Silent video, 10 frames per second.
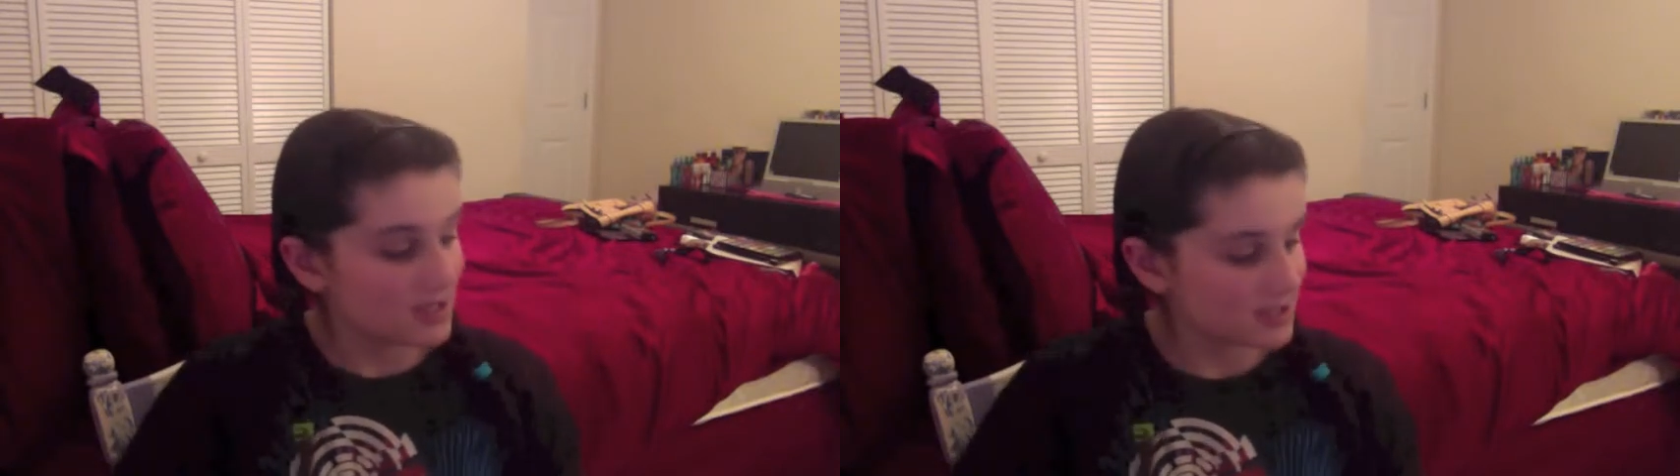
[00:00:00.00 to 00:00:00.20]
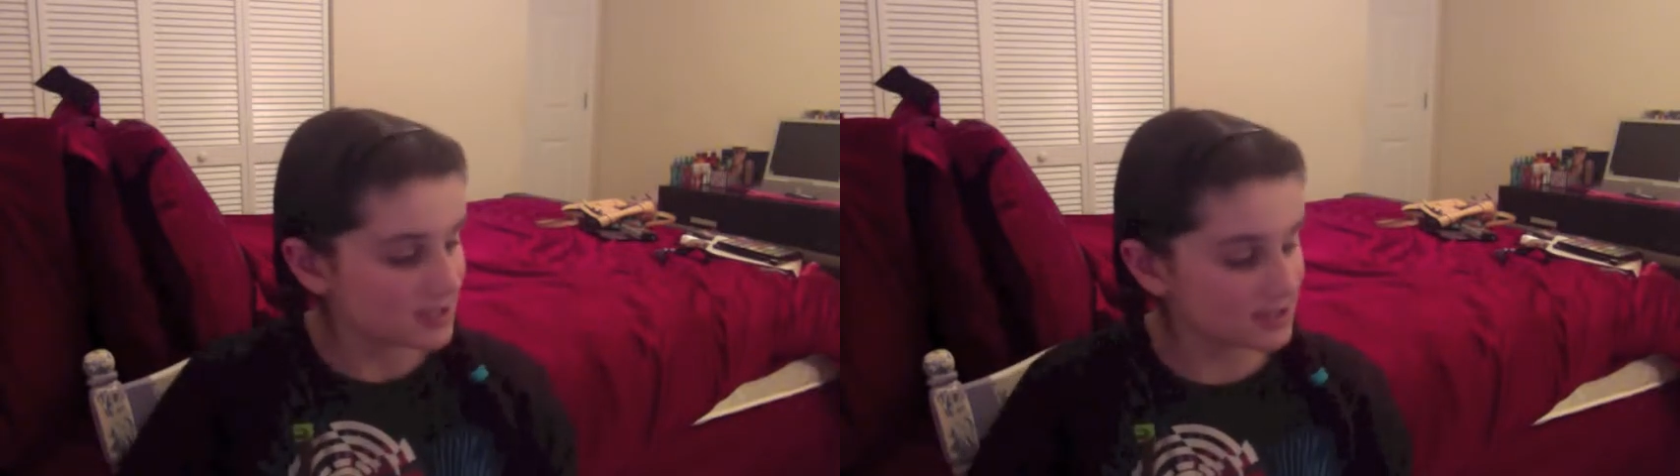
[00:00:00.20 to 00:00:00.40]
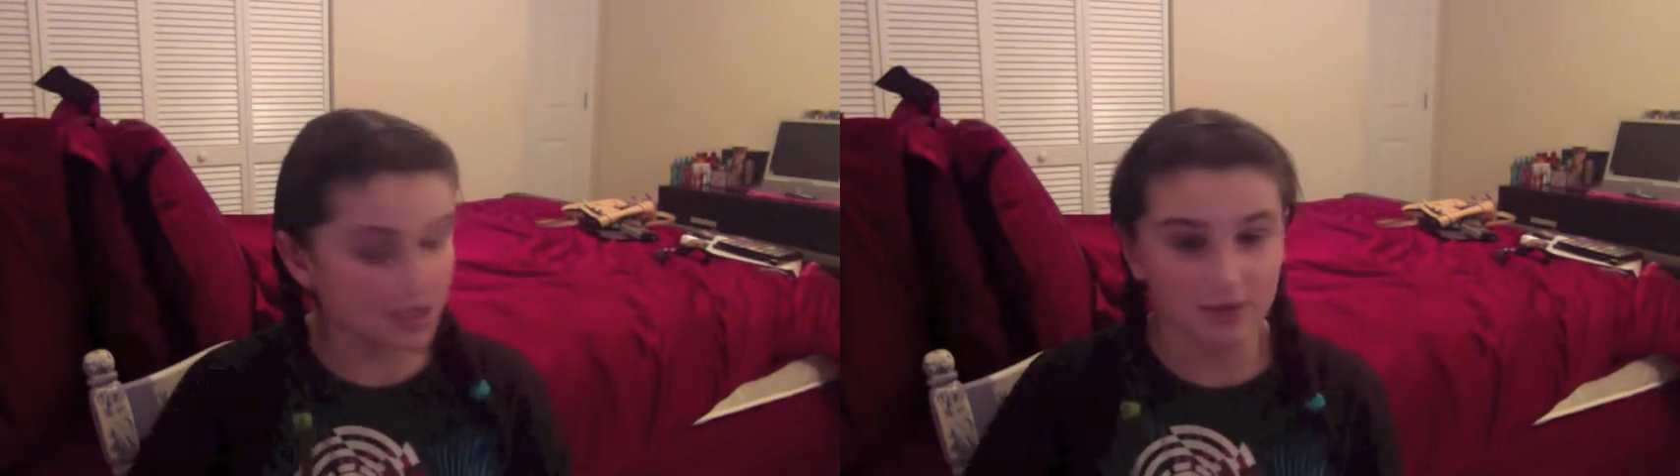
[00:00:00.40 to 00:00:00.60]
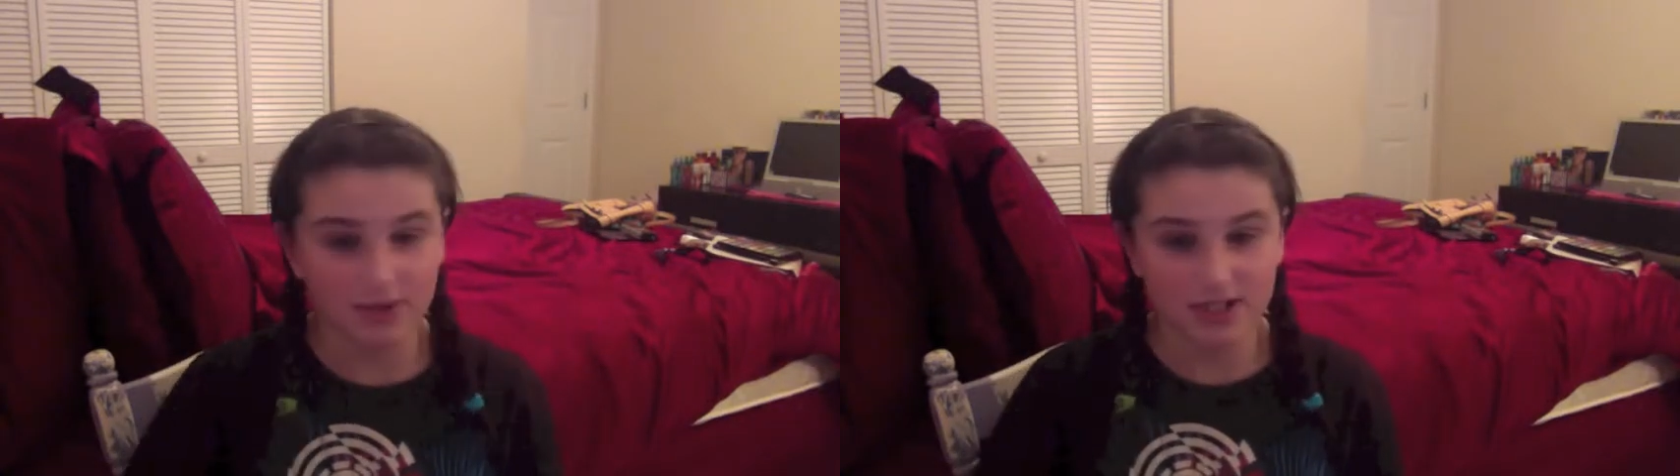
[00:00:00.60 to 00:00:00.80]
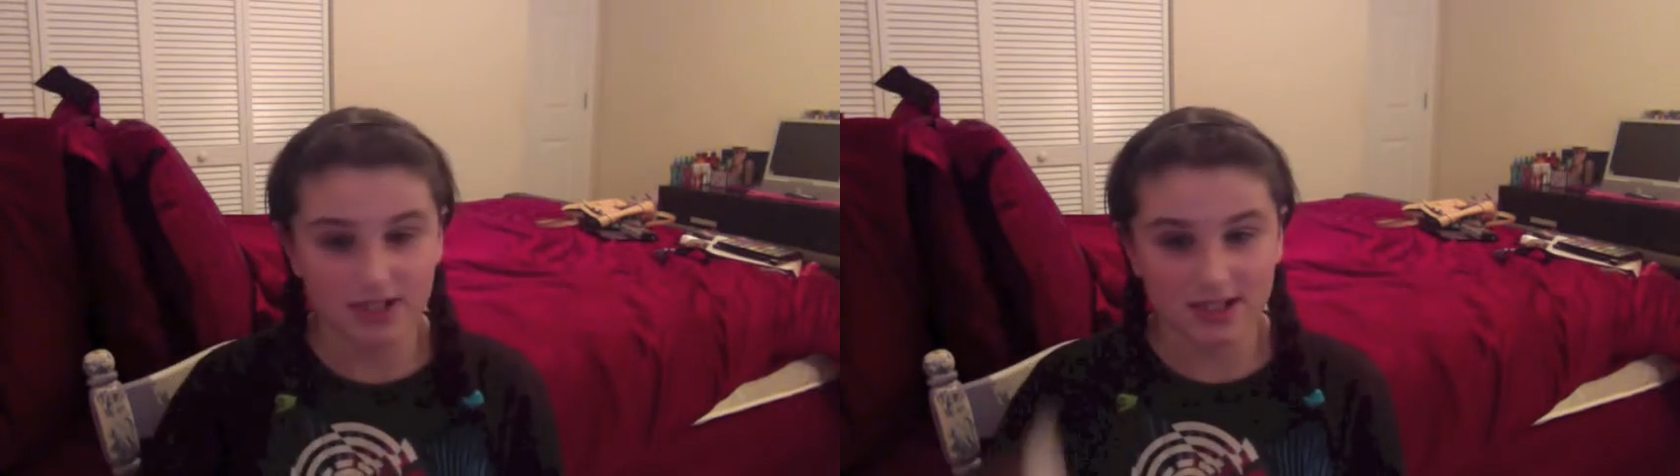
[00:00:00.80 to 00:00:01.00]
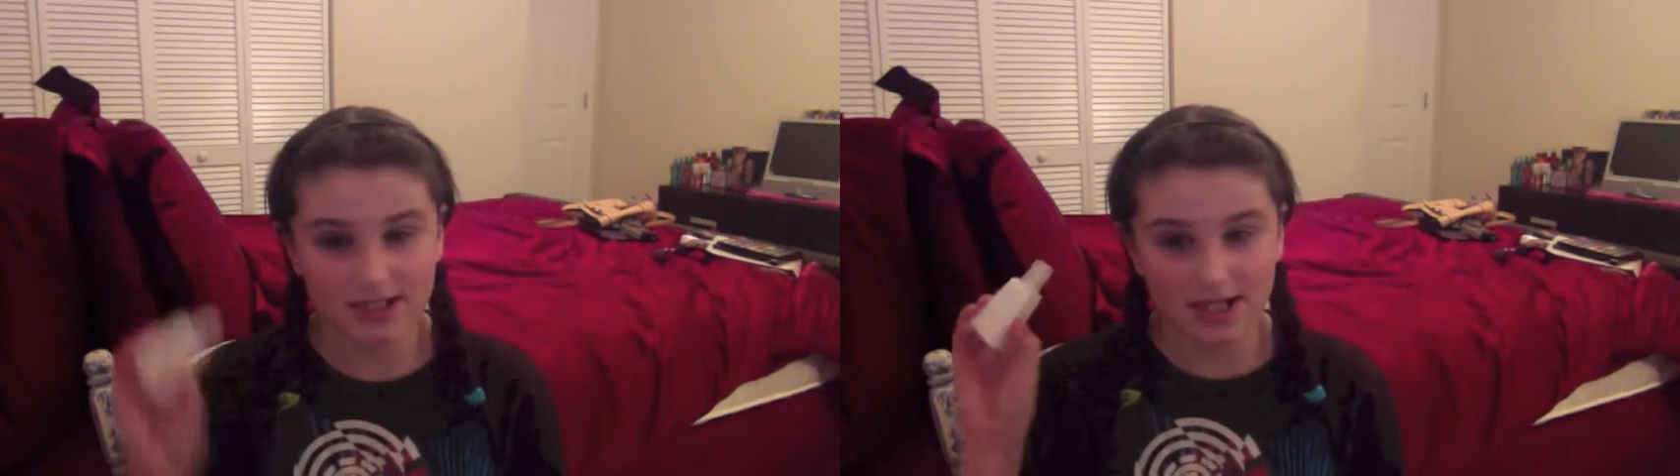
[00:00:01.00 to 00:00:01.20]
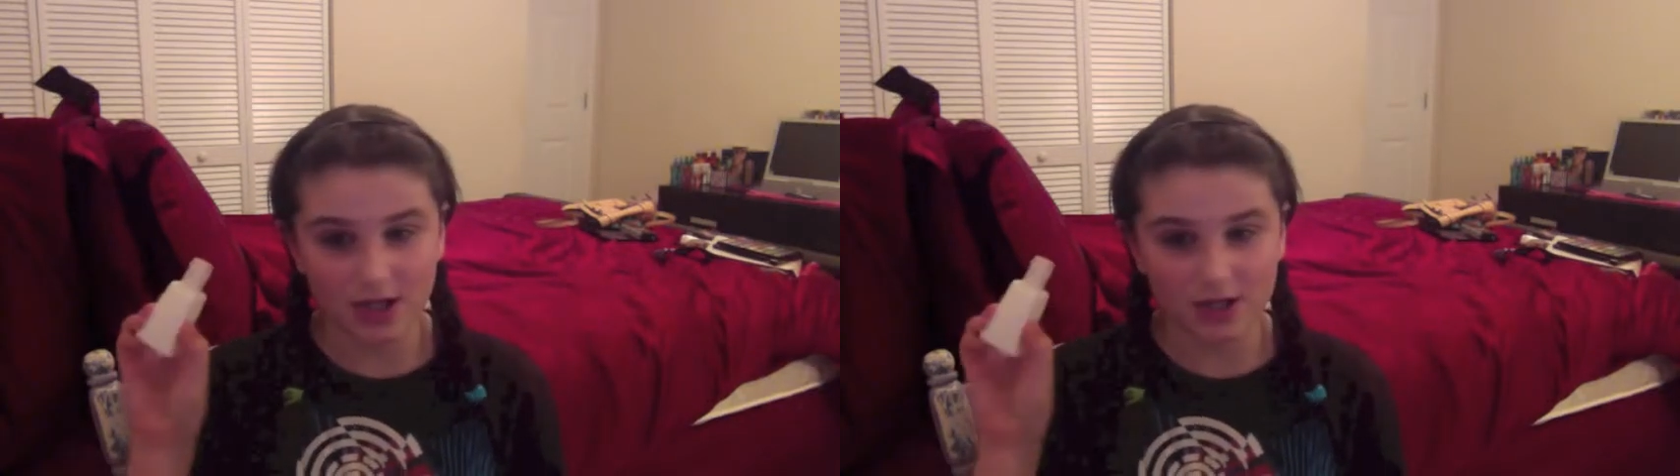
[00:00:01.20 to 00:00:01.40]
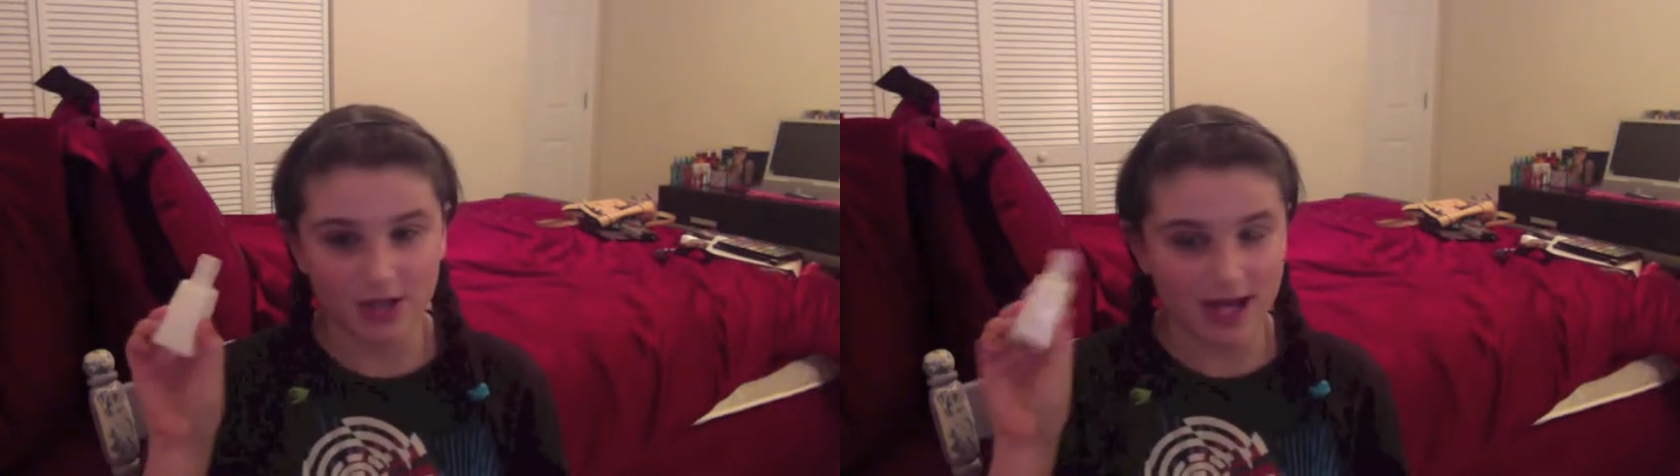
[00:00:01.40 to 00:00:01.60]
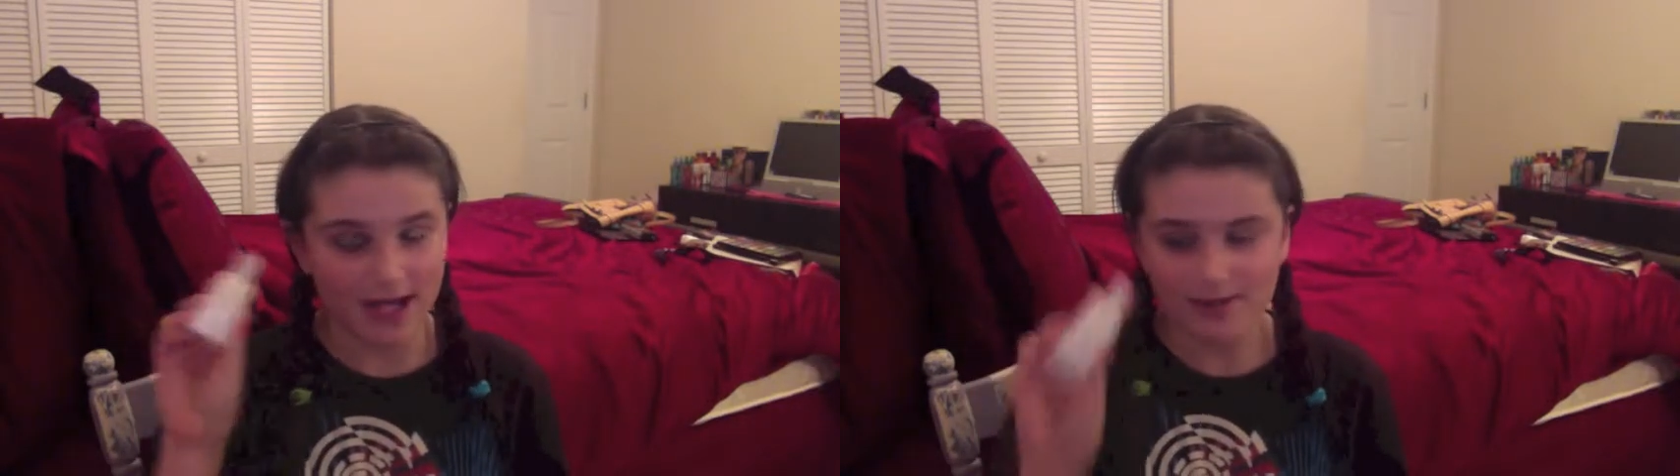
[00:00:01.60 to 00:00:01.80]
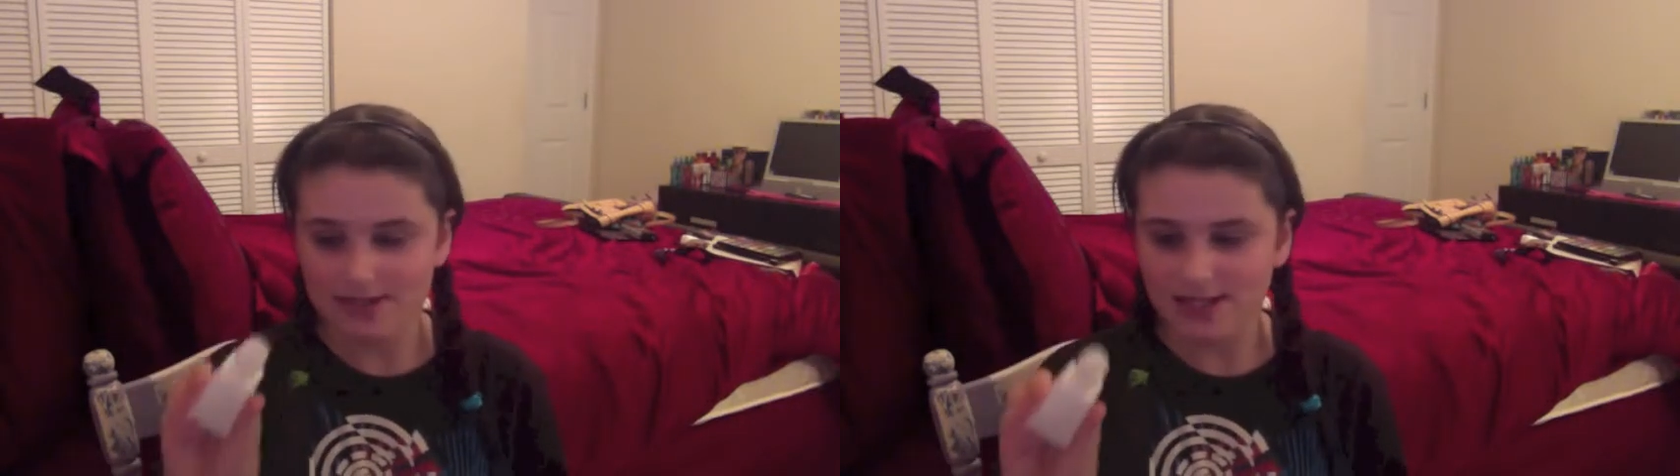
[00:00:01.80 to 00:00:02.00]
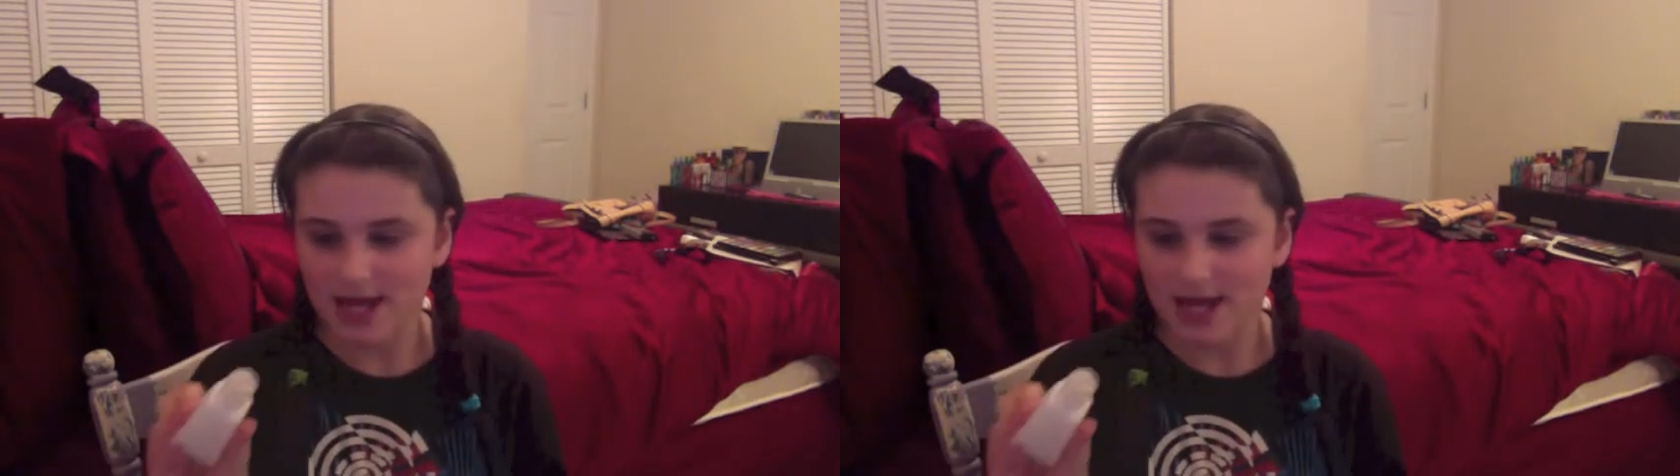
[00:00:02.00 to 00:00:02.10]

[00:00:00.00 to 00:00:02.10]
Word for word: So it's just going to take all that out,